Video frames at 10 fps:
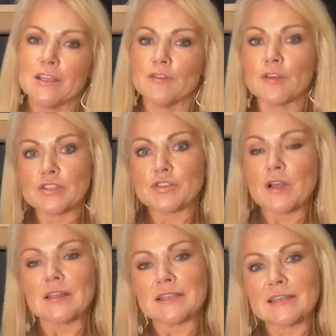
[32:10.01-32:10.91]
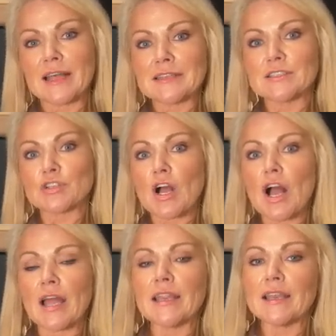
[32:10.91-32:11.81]
You've got your LED lights in your
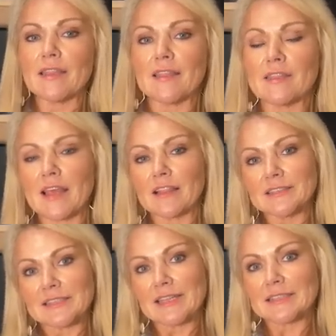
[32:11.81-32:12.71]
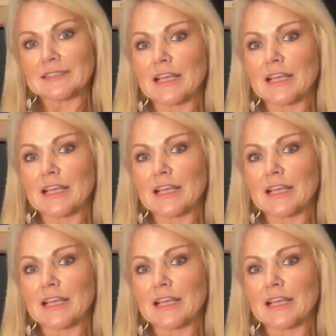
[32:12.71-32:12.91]
awning and then the LED lights